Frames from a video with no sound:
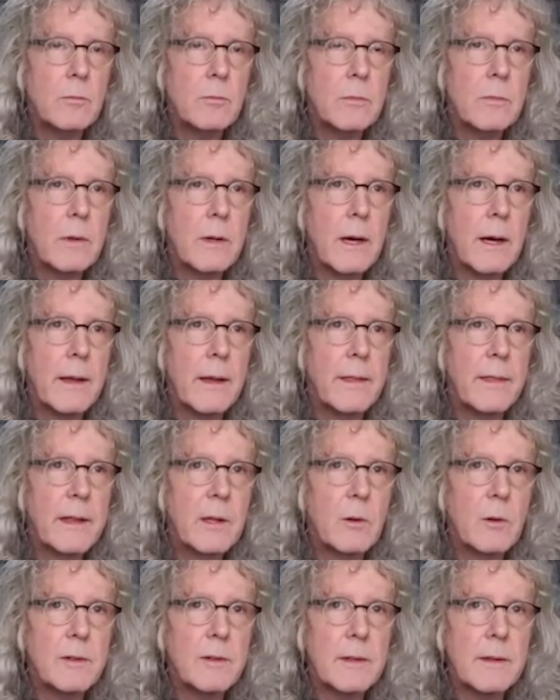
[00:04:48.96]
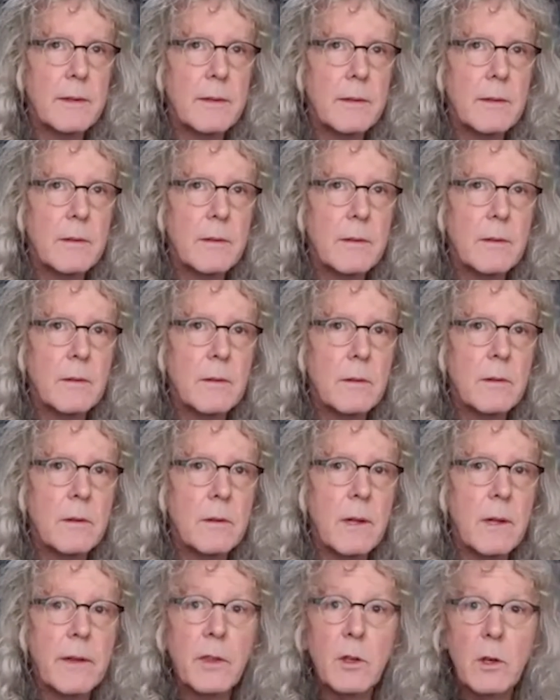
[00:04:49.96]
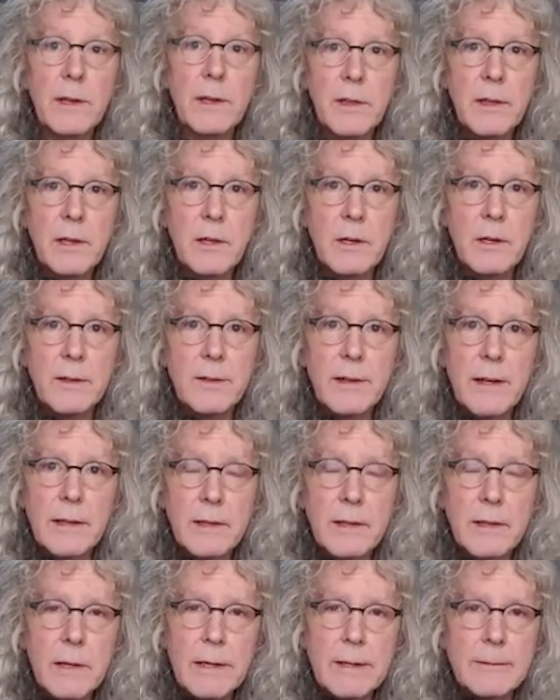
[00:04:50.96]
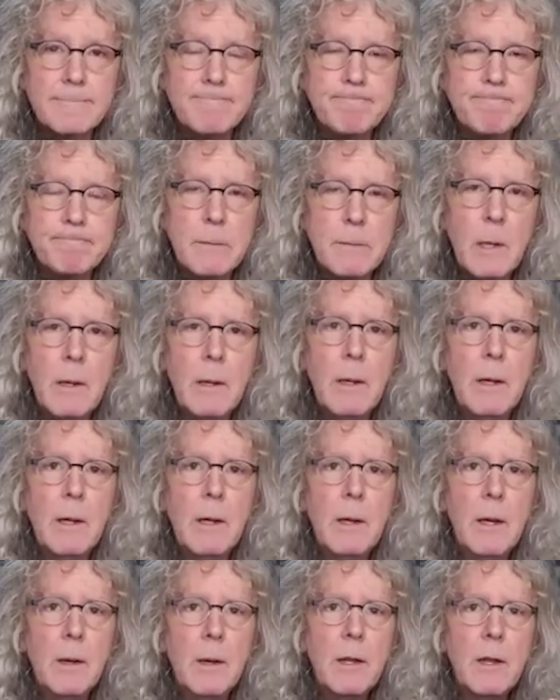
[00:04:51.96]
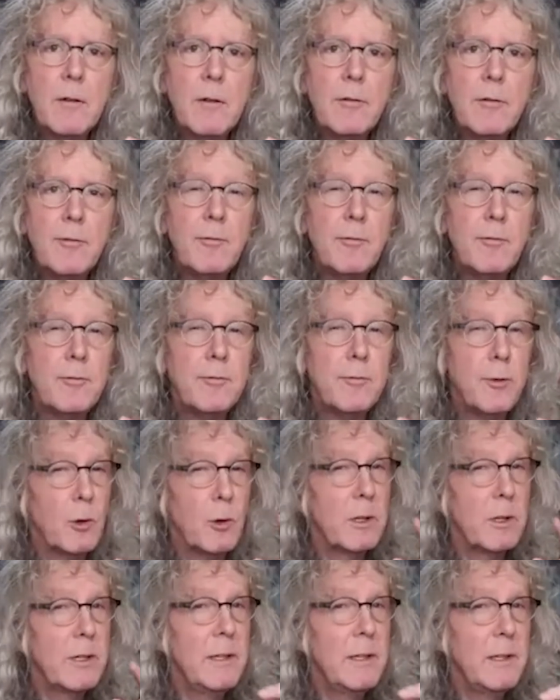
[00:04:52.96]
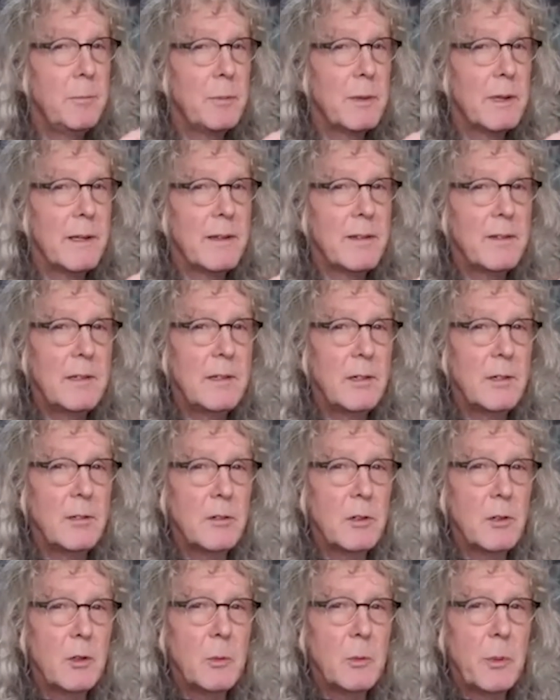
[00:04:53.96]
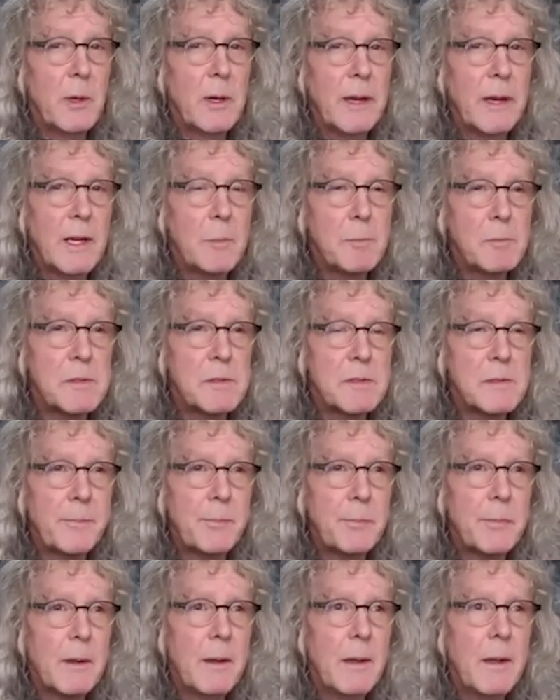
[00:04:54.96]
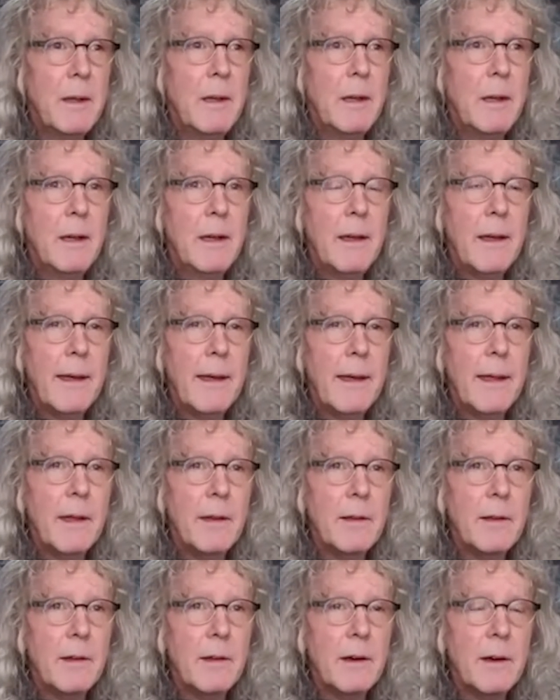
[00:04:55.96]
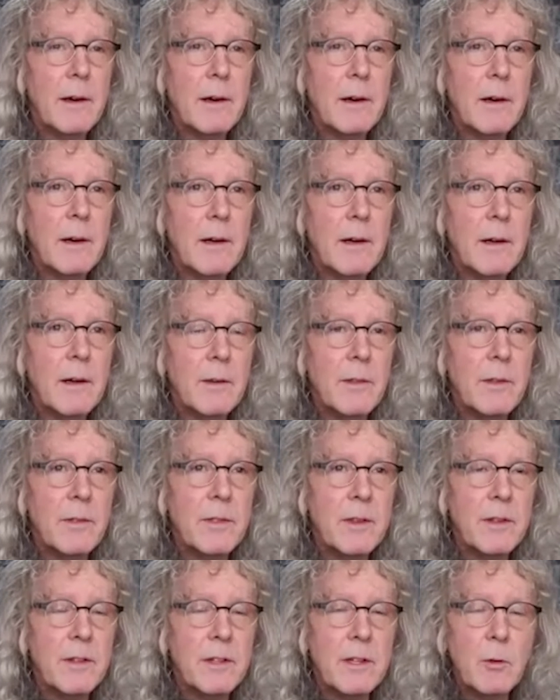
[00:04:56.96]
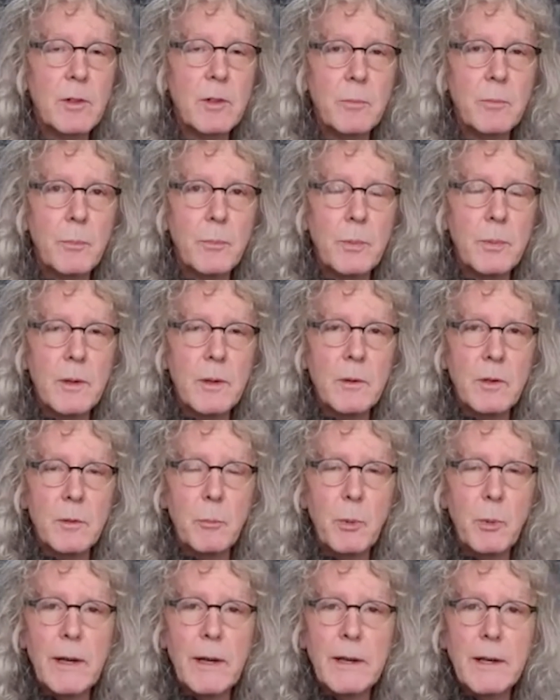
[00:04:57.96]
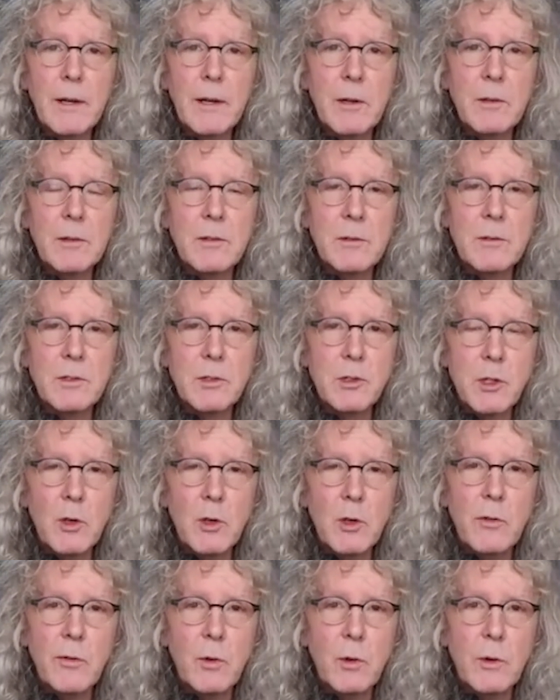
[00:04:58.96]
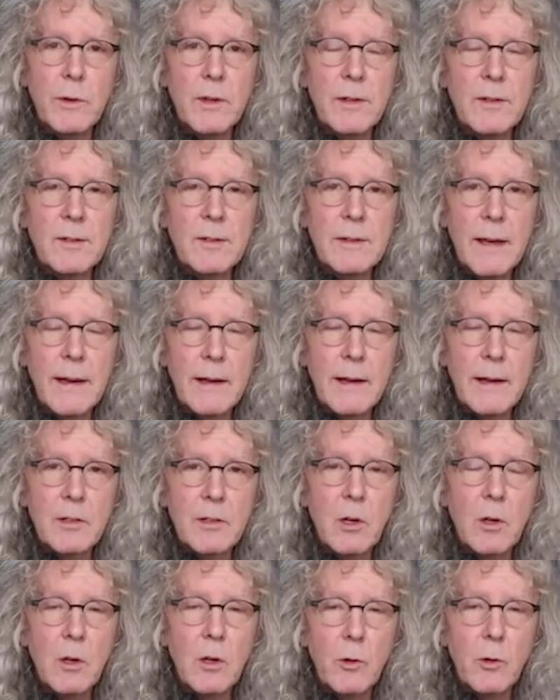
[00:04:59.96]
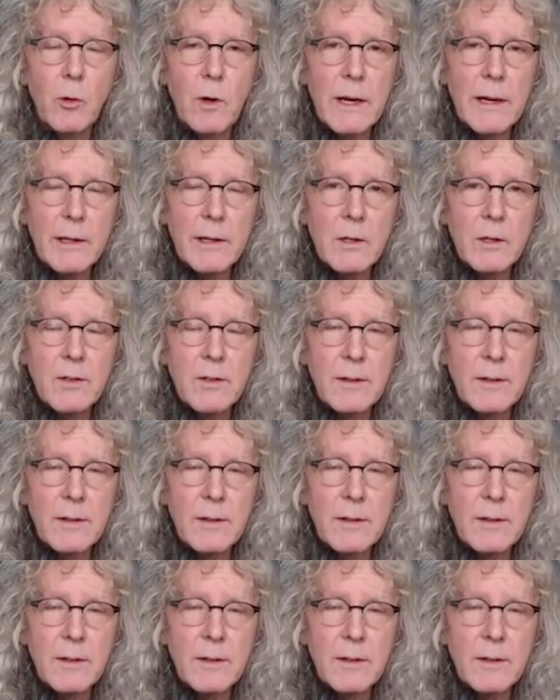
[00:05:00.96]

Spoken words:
I think it was at the Greek Theater, exactly right. 40 plus years ago, perhaps. And it was a breakout show for this act called Riders in the